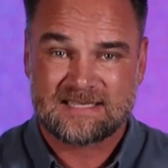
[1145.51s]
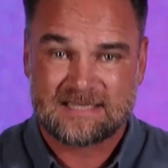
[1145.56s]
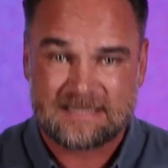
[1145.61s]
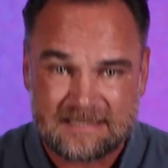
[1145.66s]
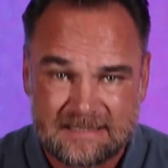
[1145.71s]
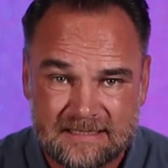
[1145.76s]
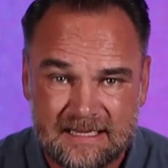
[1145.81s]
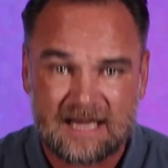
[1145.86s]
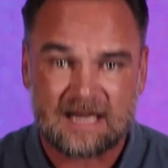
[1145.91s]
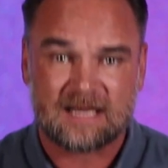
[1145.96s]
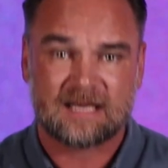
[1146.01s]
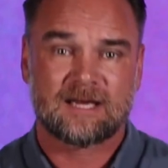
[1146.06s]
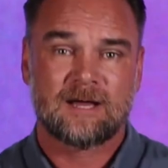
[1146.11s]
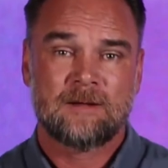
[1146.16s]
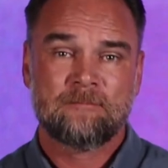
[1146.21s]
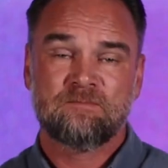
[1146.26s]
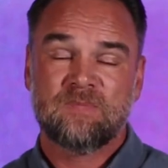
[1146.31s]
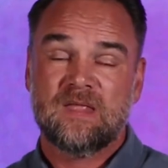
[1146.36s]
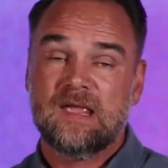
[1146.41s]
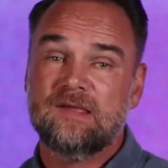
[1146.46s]
stuck
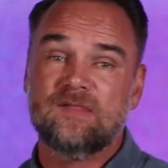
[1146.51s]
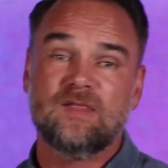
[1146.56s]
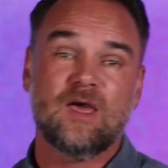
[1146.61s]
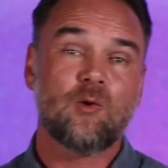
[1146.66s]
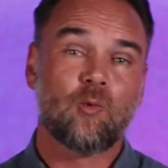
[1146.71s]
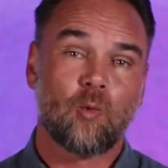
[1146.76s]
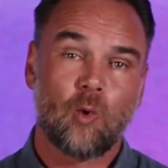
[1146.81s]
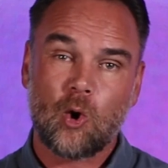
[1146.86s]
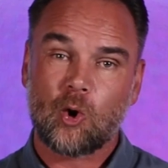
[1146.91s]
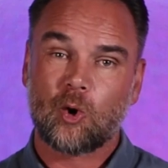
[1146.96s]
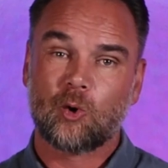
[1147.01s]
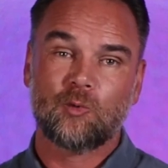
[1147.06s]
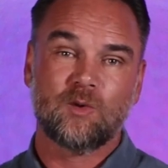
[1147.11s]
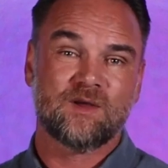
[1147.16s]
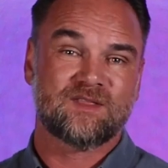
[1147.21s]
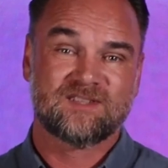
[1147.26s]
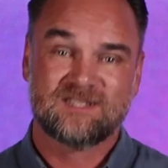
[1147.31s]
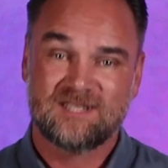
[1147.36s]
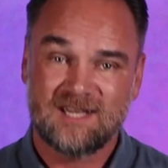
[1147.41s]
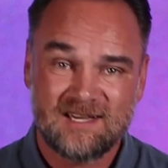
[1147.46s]
in their walk
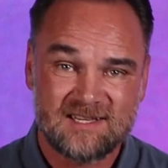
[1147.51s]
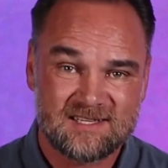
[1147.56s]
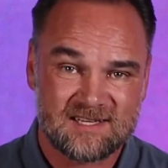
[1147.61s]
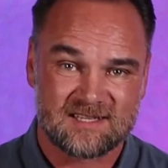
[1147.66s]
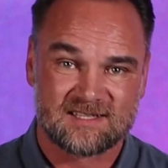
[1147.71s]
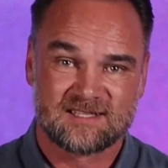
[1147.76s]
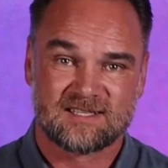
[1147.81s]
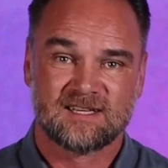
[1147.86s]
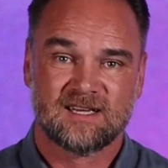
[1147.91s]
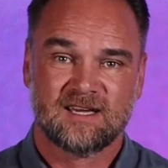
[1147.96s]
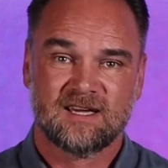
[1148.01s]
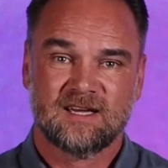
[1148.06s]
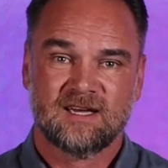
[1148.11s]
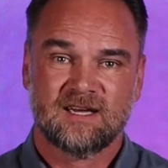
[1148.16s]
with Jesus,